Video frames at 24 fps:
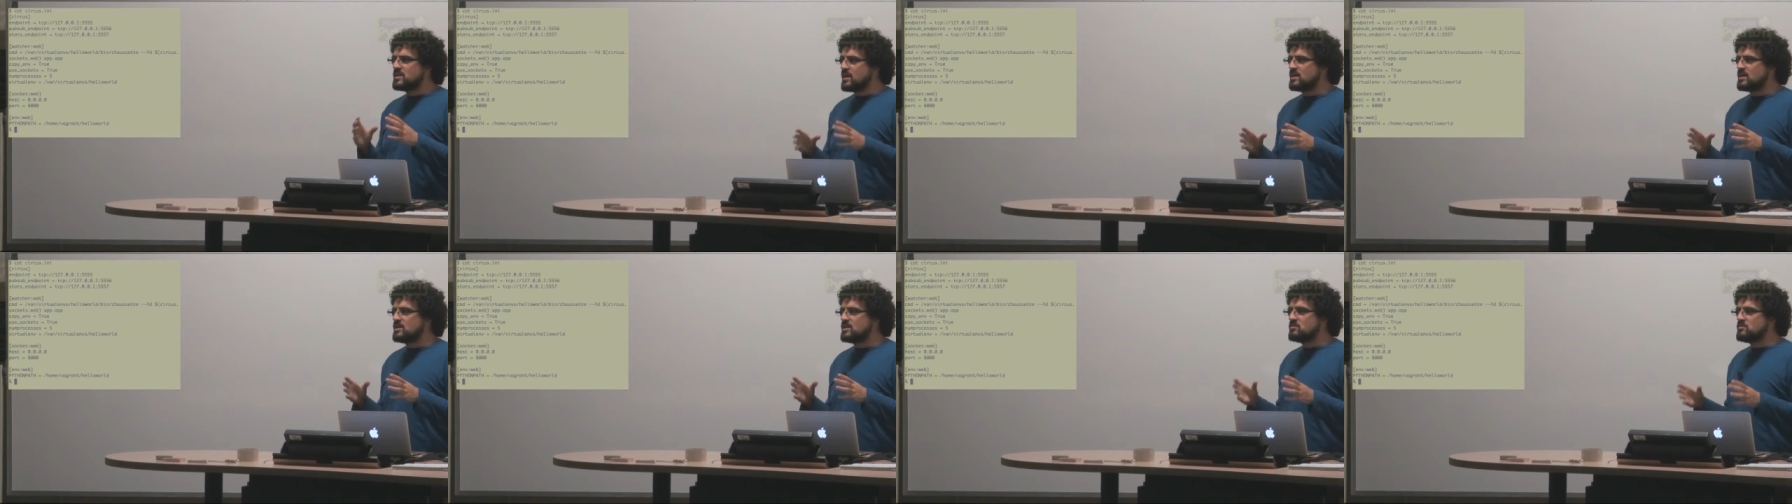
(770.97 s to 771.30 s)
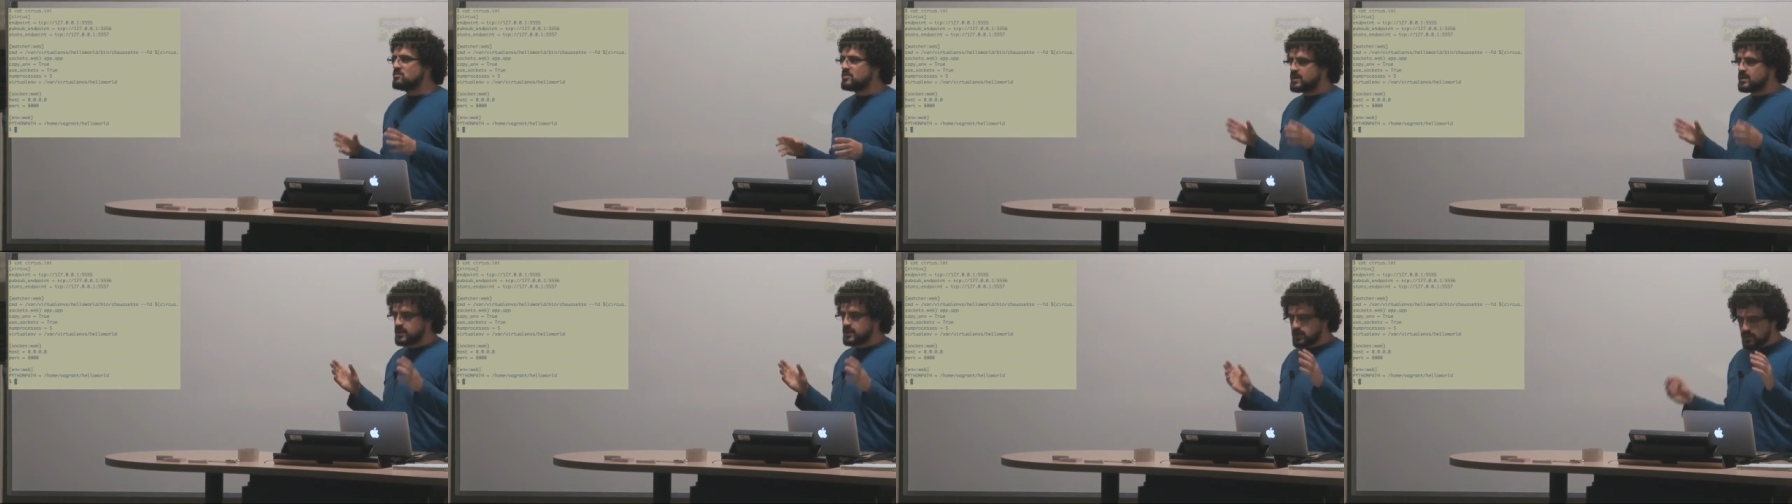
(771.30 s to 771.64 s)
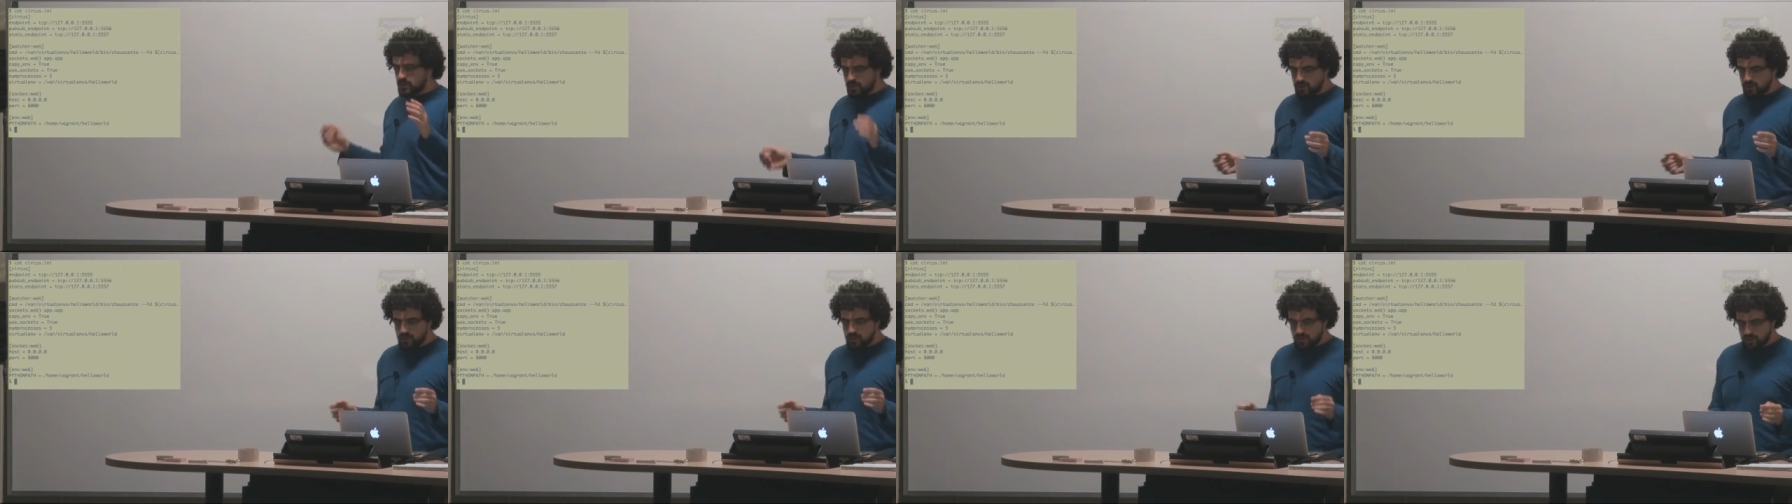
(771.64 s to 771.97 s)
kind of
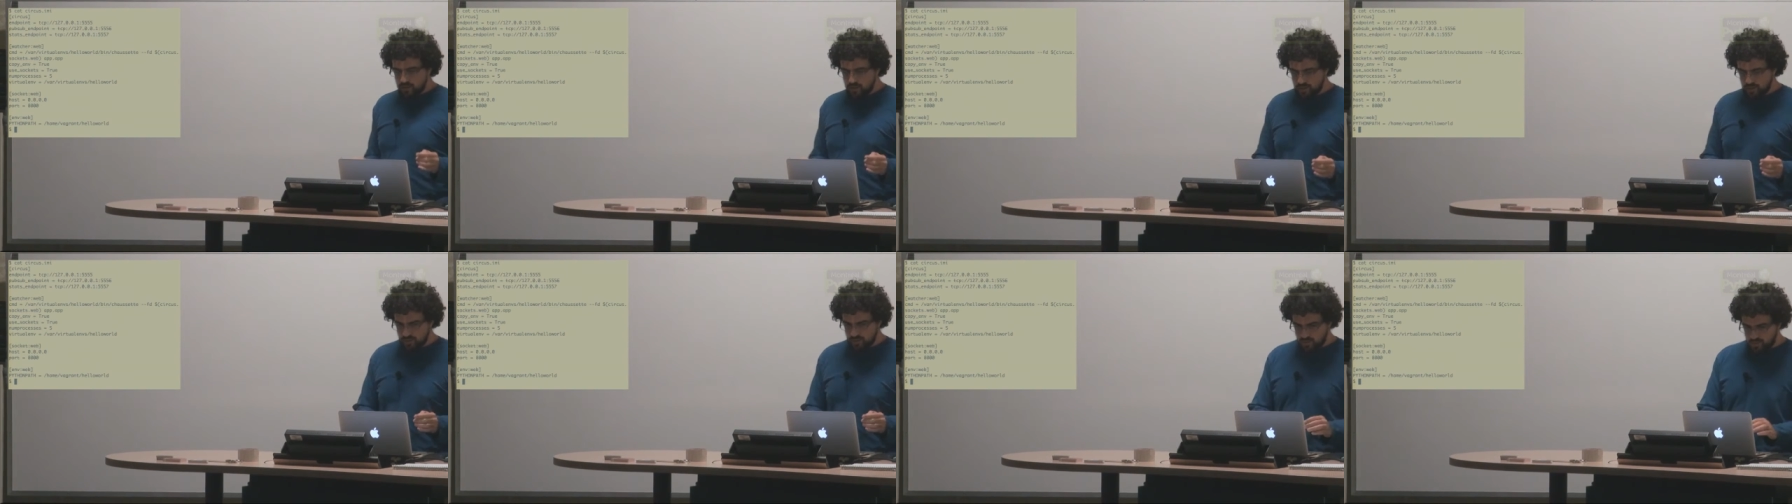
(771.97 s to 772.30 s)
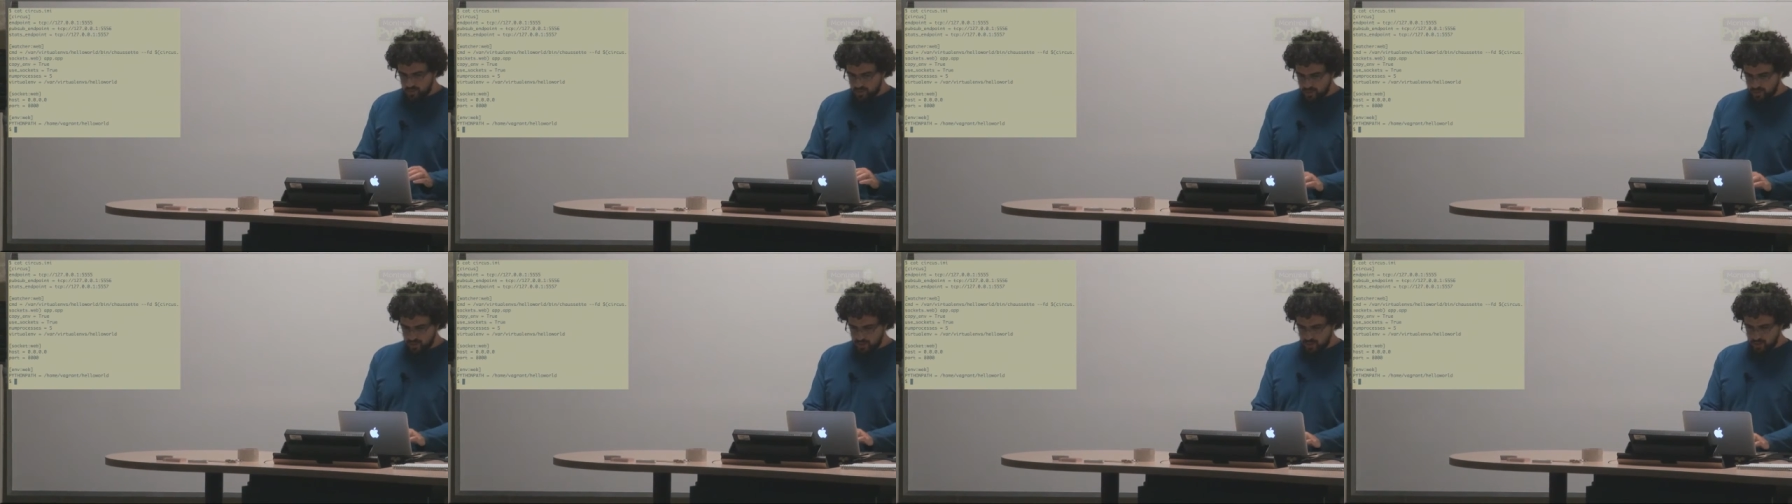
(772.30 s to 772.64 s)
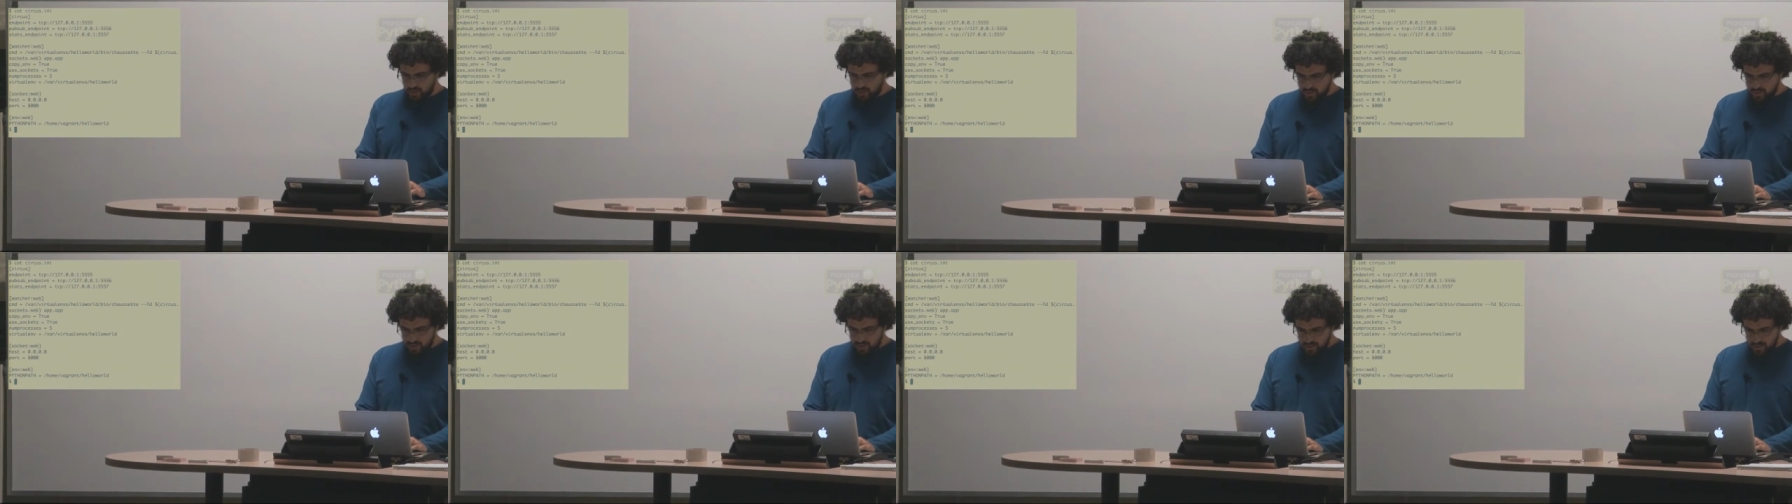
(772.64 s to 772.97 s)
thing that's going on.